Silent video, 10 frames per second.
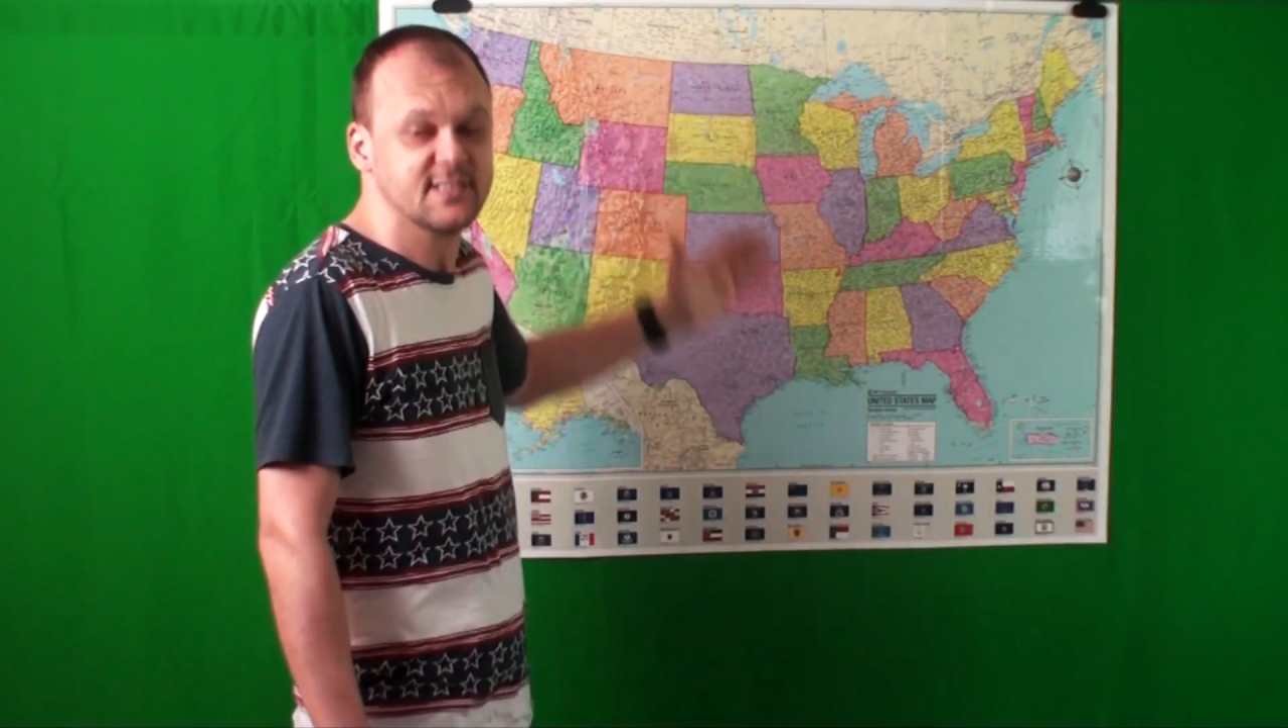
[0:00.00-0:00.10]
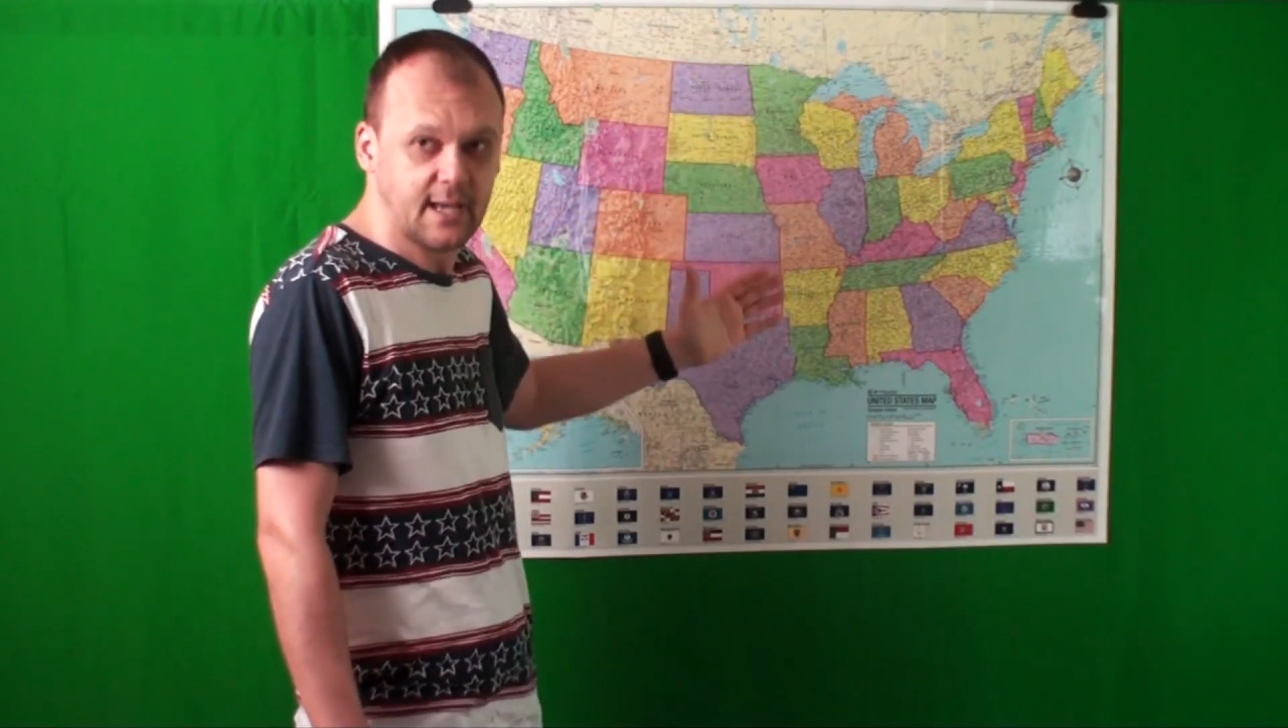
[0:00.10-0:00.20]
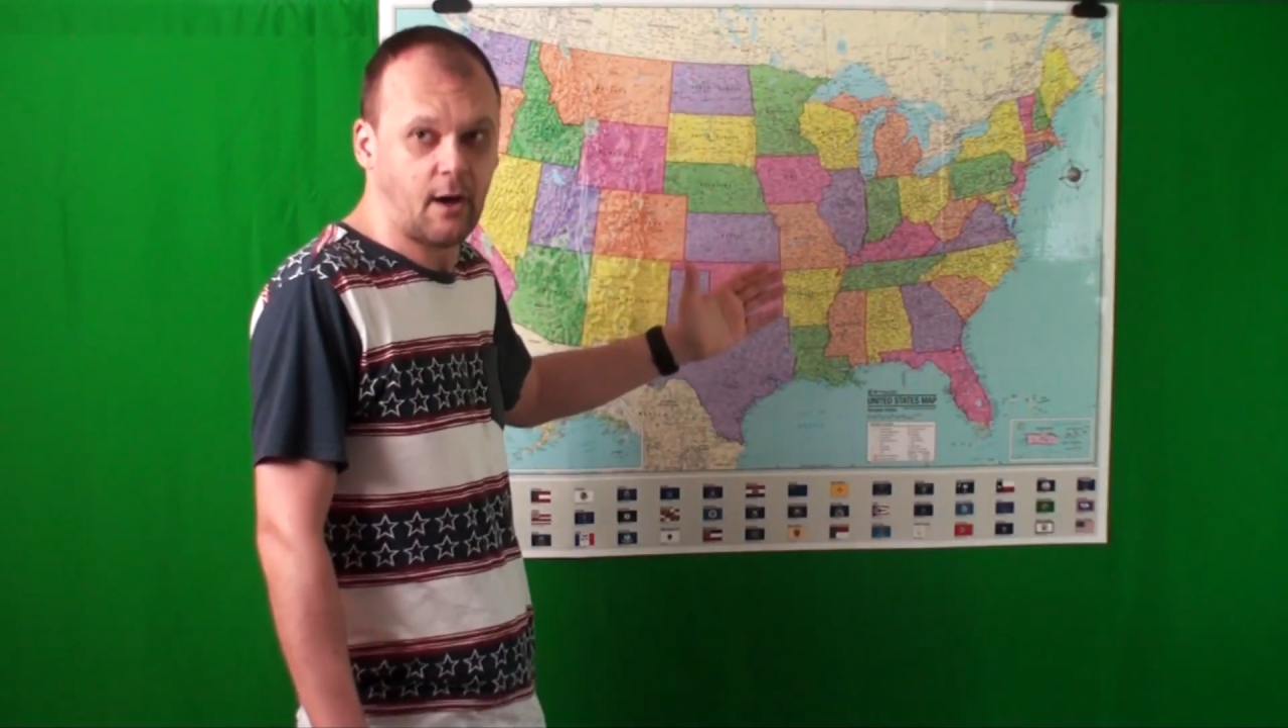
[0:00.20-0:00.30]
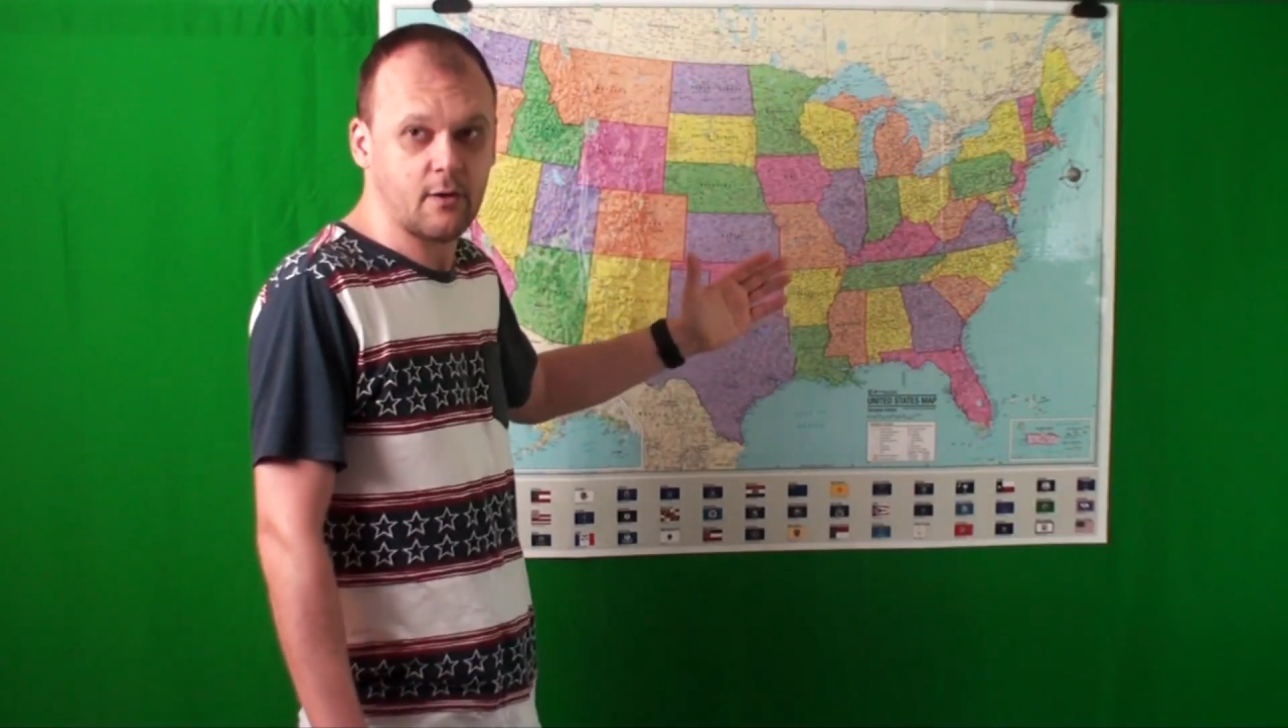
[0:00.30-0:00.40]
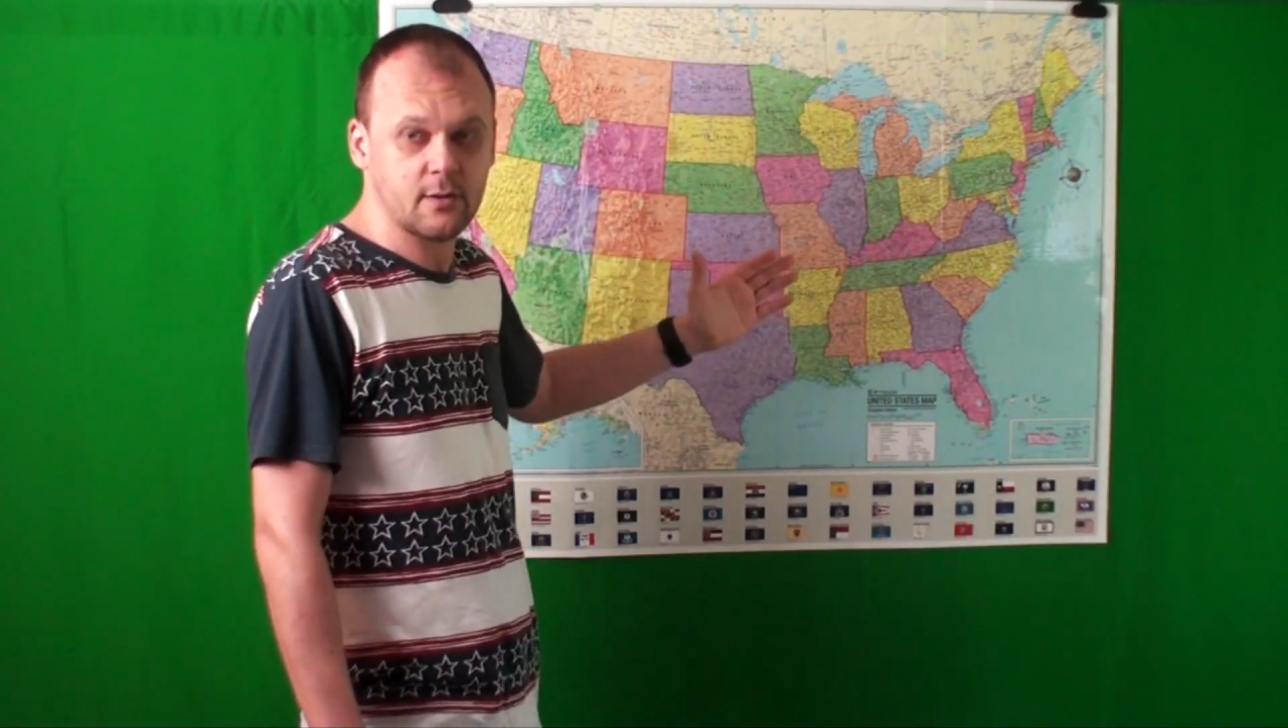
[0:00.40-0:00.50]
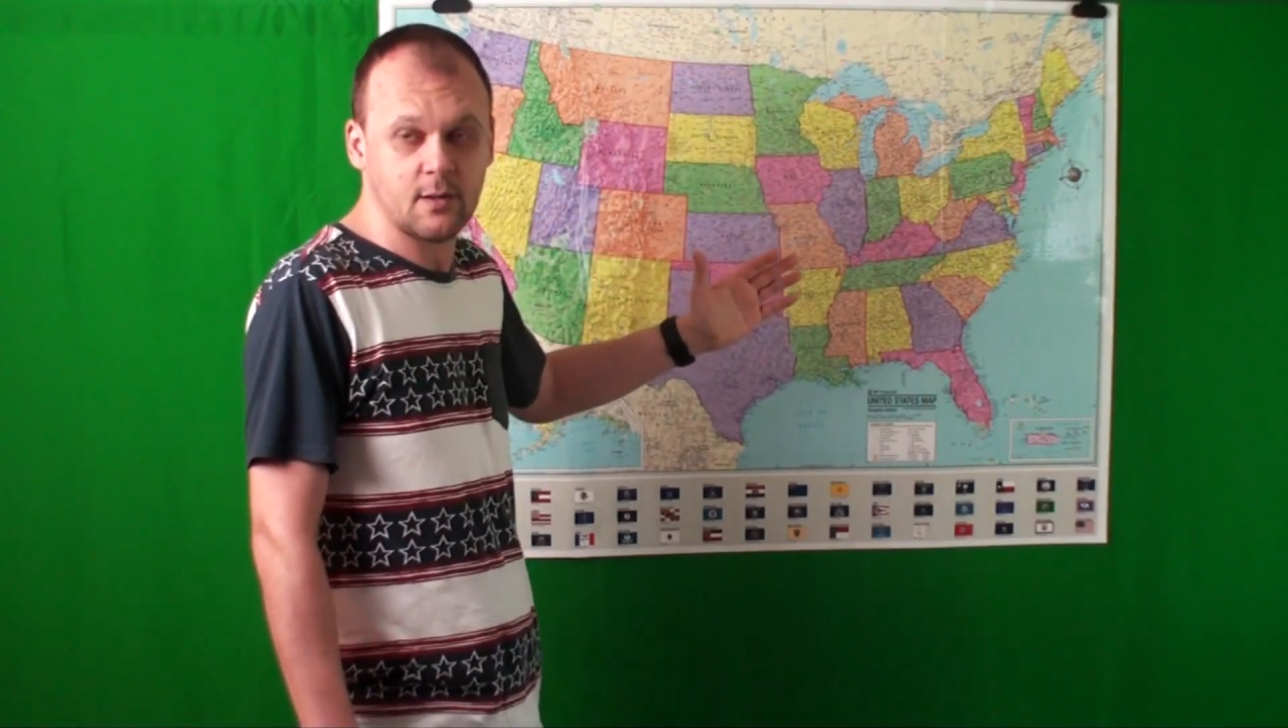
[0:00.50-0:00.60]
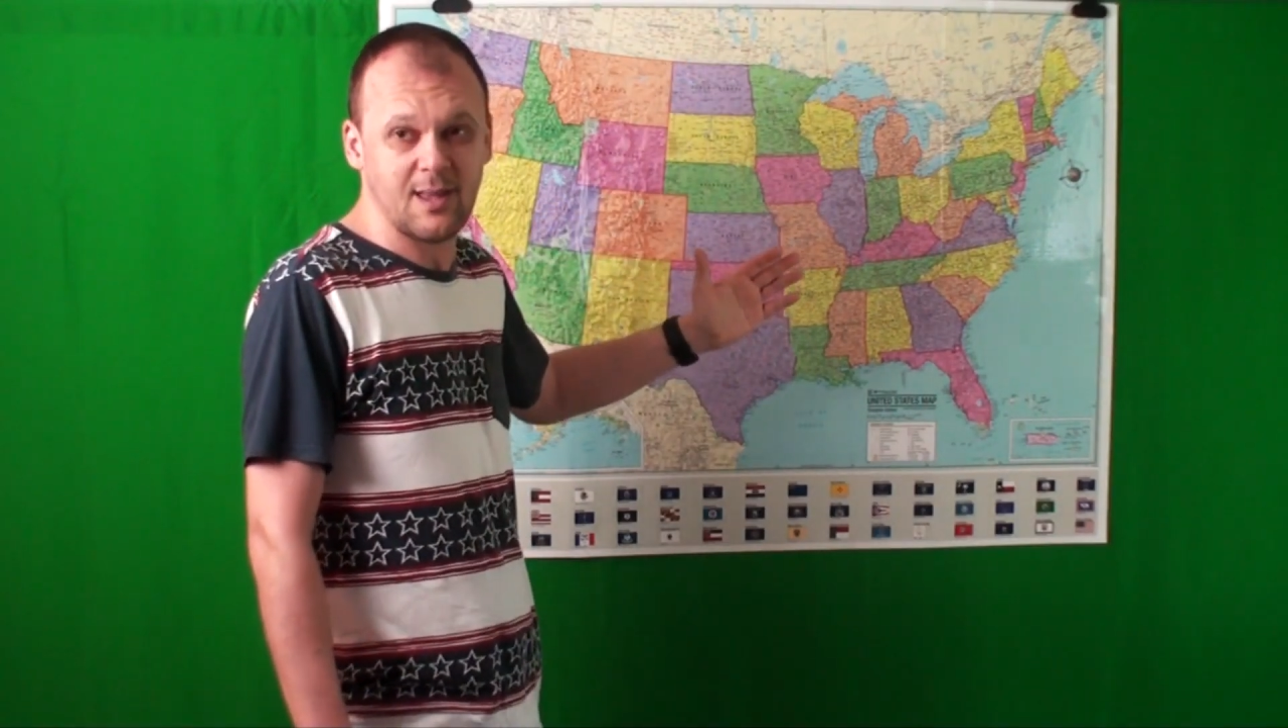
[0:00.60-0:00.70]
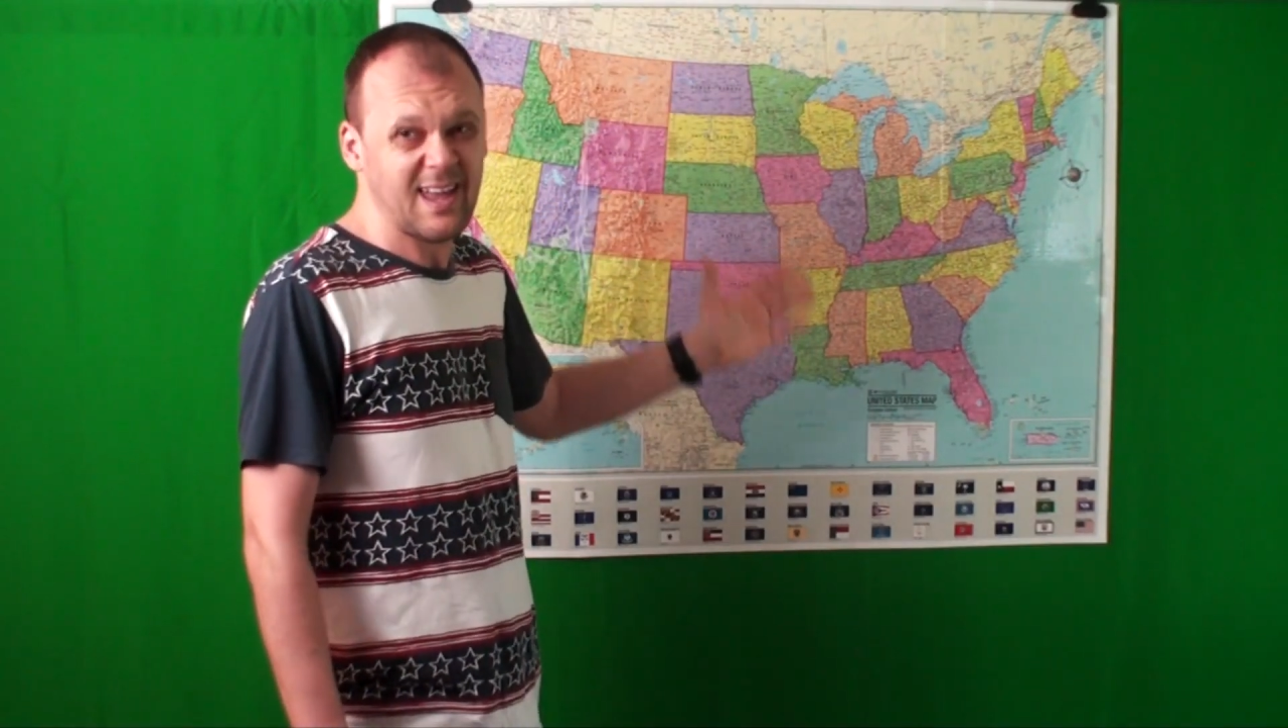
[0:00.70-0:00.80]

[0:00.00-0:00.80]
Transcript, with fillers: south.